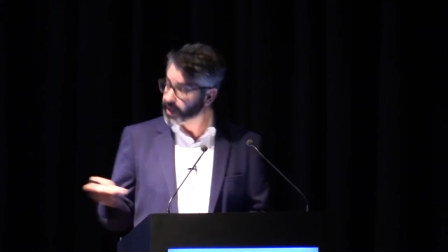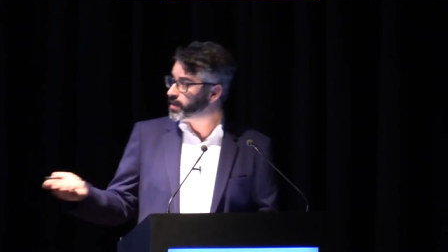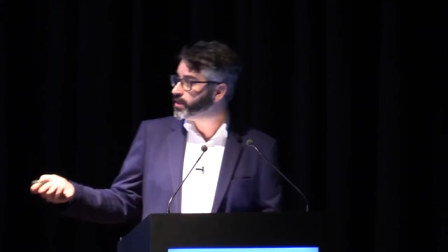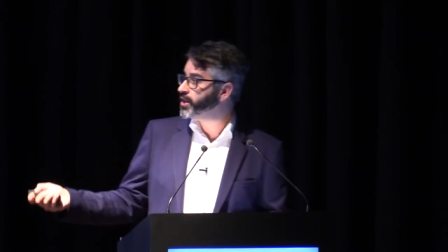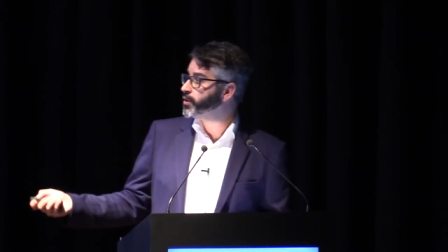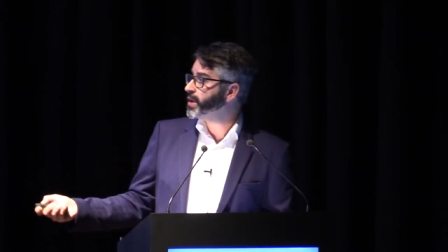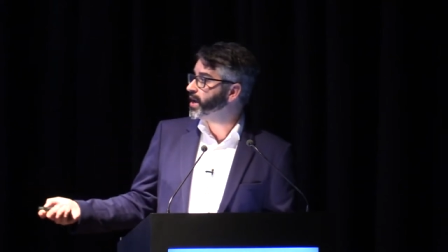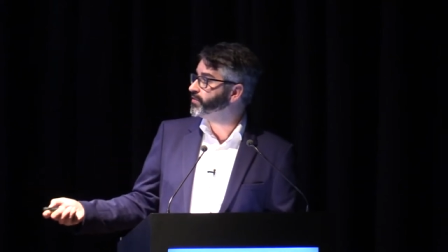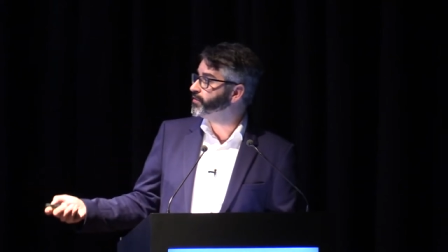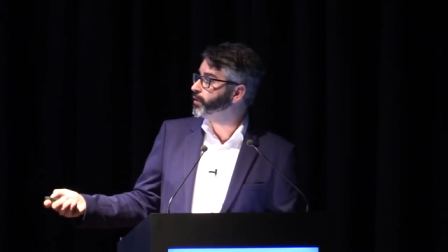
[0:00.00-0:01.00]
And here we
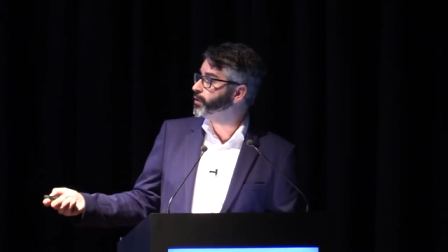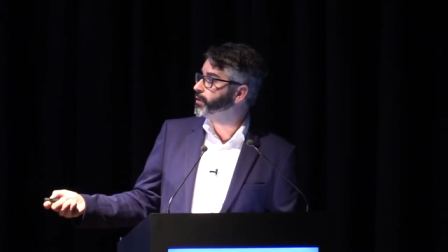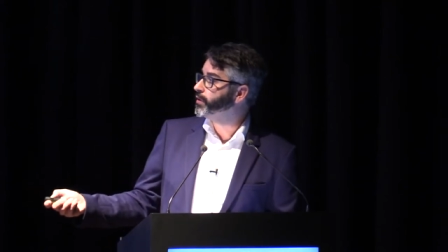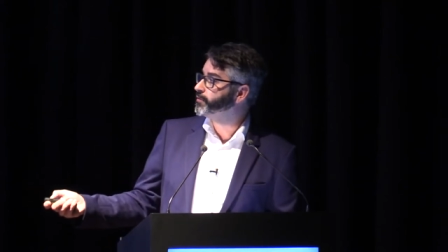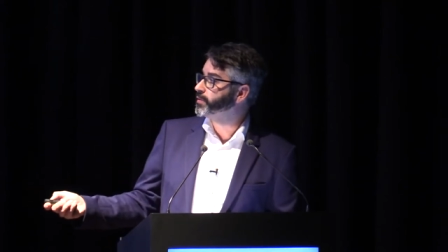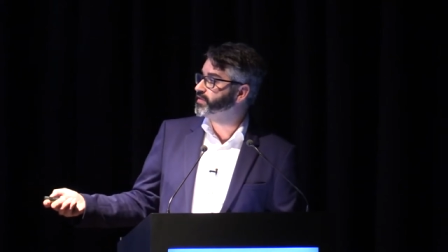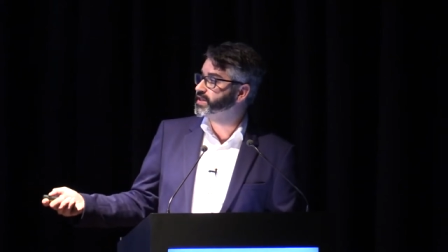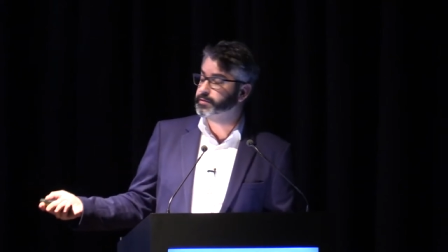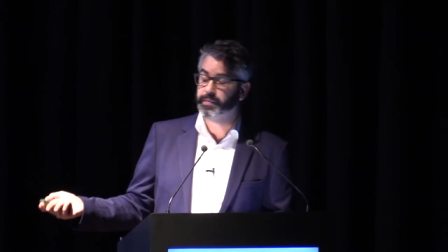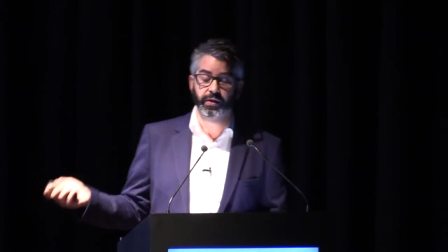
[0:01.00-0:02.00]
have a photo of
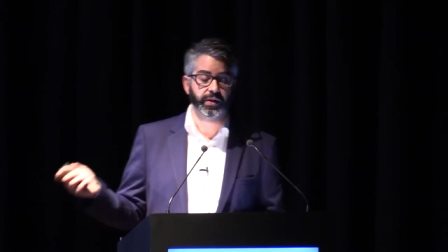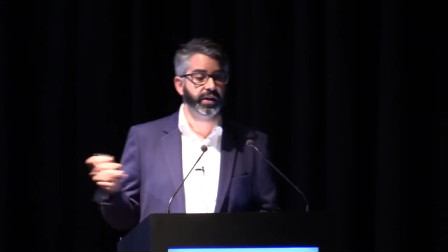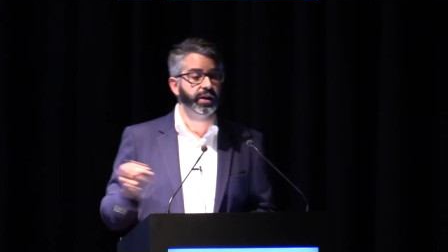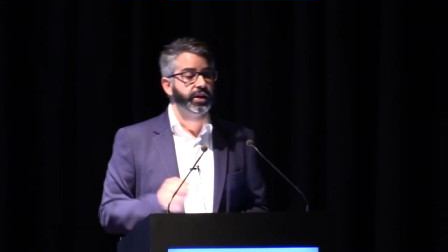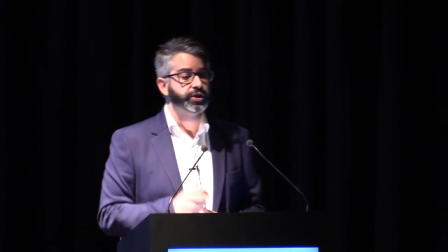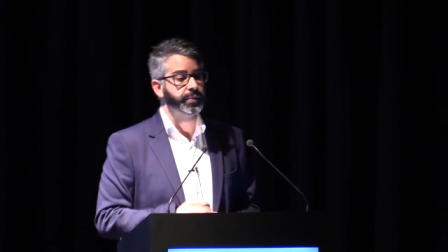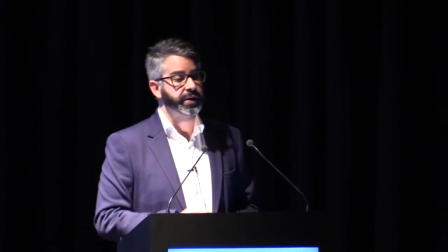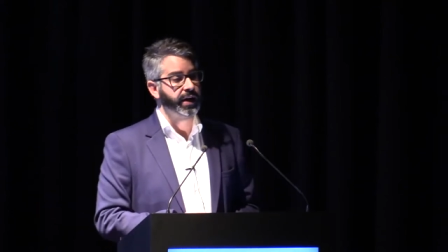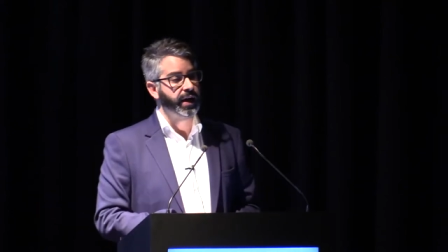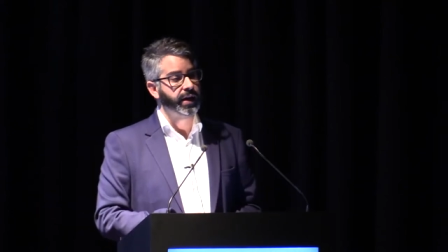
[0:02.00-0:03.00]
Professor Paula
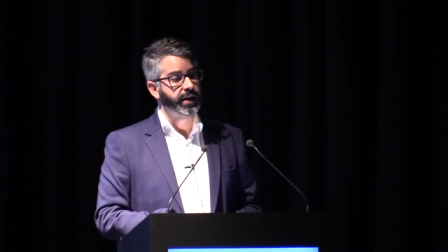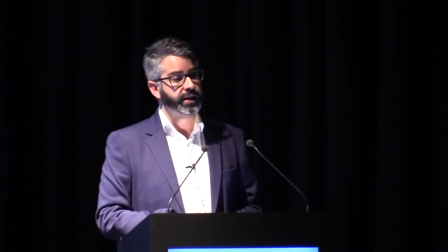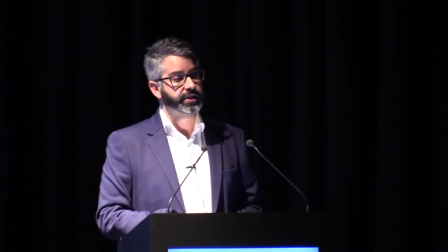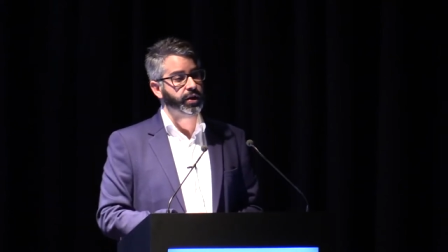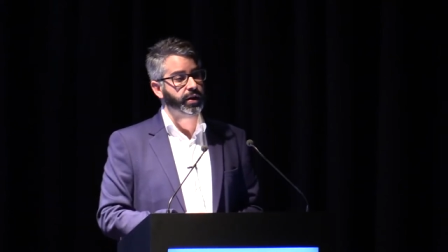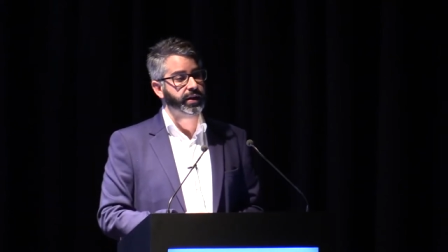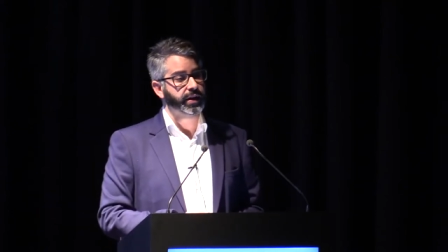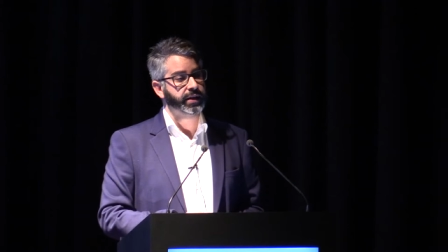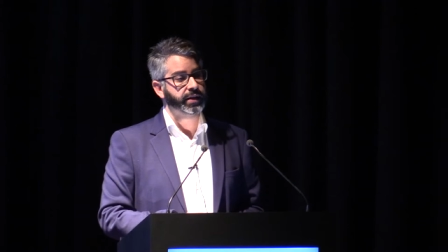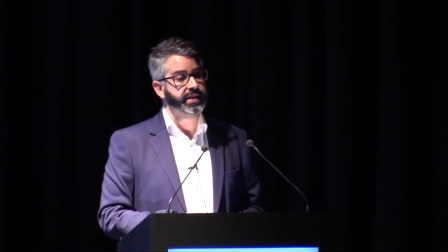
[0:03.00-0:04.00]
doing a talk
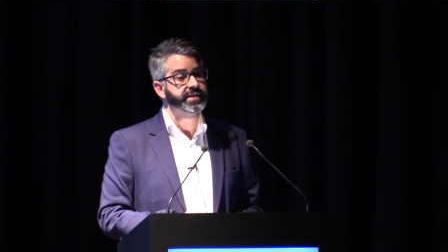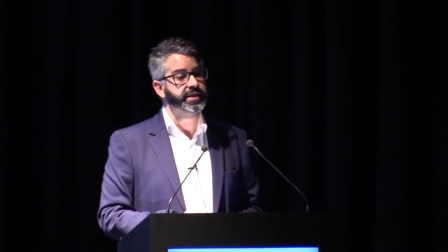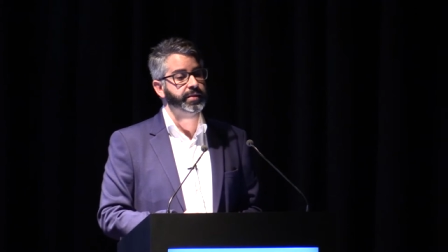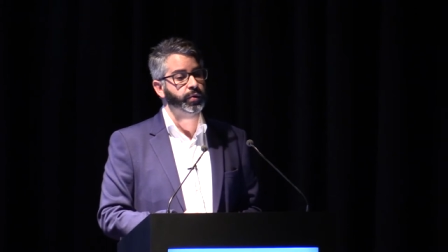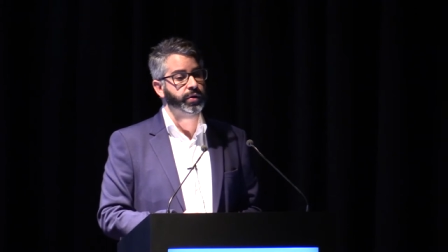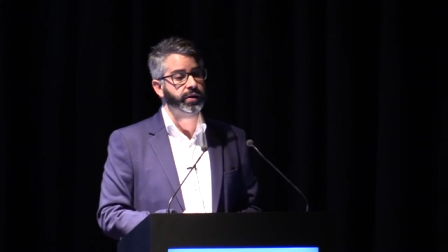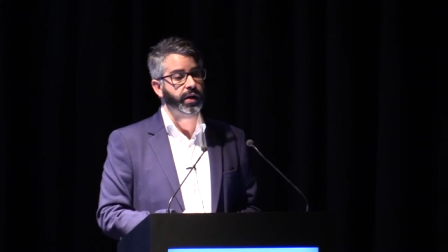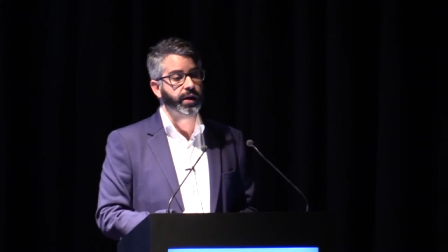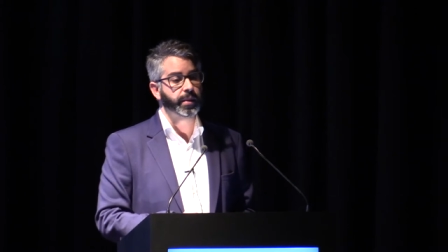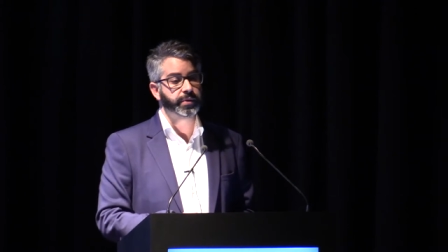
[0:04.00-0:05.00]
in East Timor
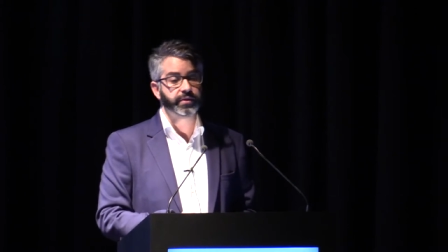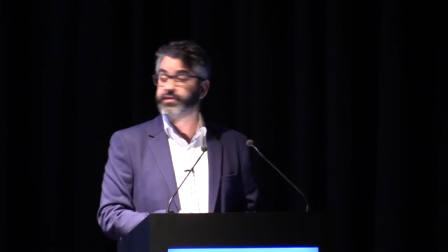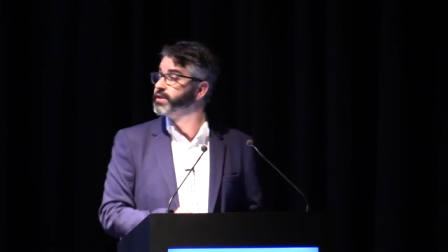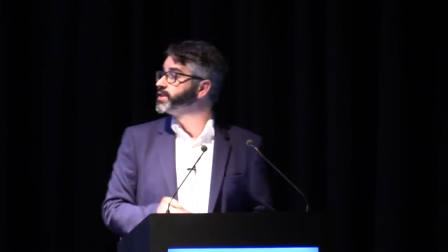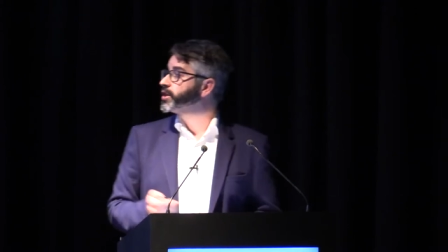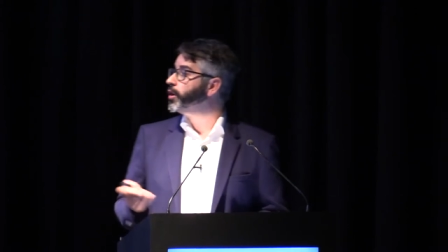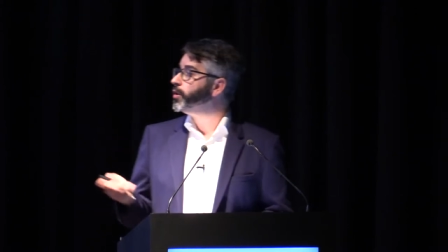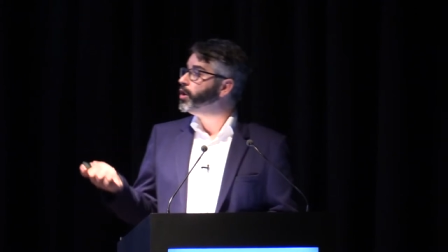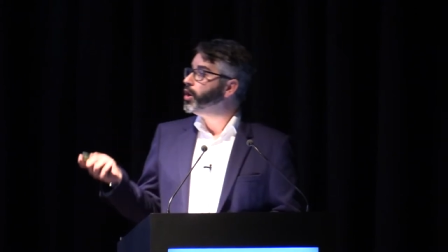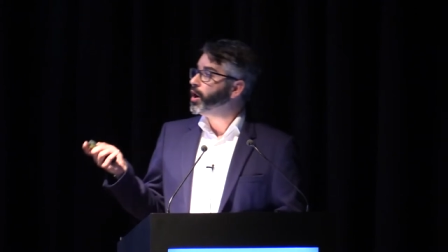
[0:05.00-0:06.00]
a couple of years ago,